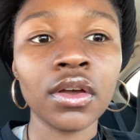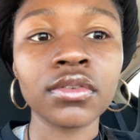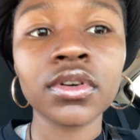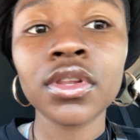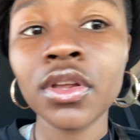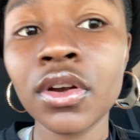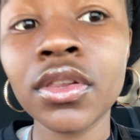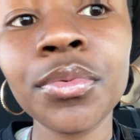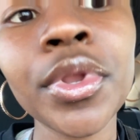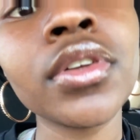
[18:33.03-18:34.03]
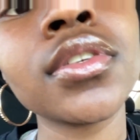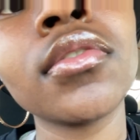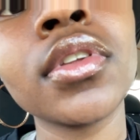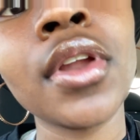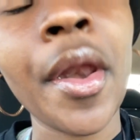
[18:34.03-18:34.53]
The glitter lip gloss don't
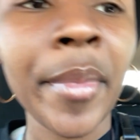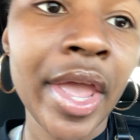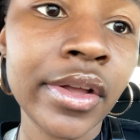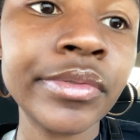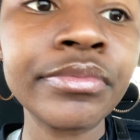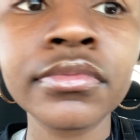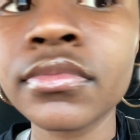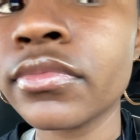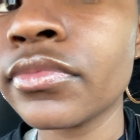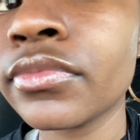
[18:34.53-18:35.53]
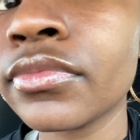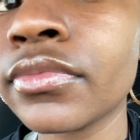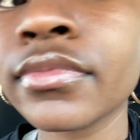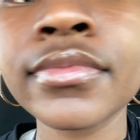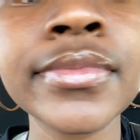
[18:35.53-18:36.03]
look that bad.
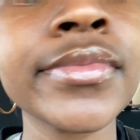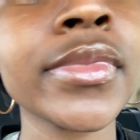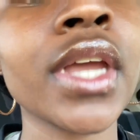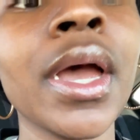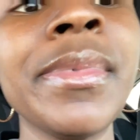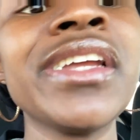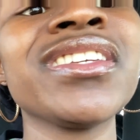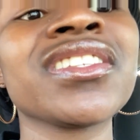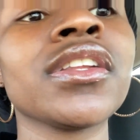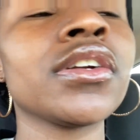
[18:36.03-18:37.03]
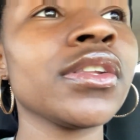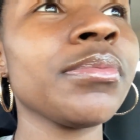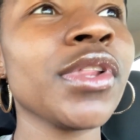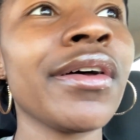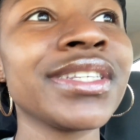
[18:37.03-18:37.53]
I made this glitter
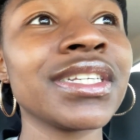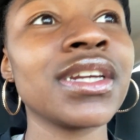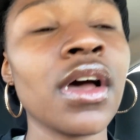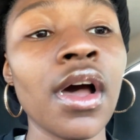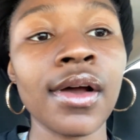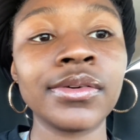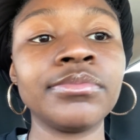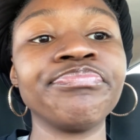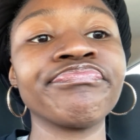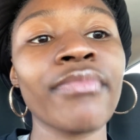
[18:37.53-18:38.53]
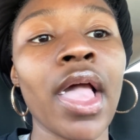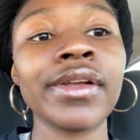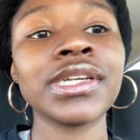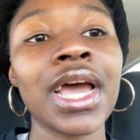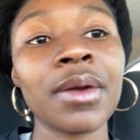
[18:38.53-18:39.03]
lip gloss in how
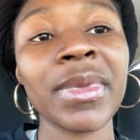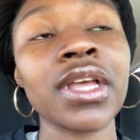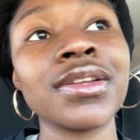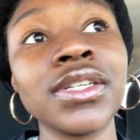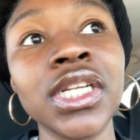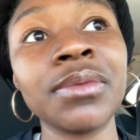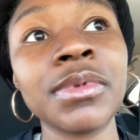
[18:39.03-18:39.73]
to make lip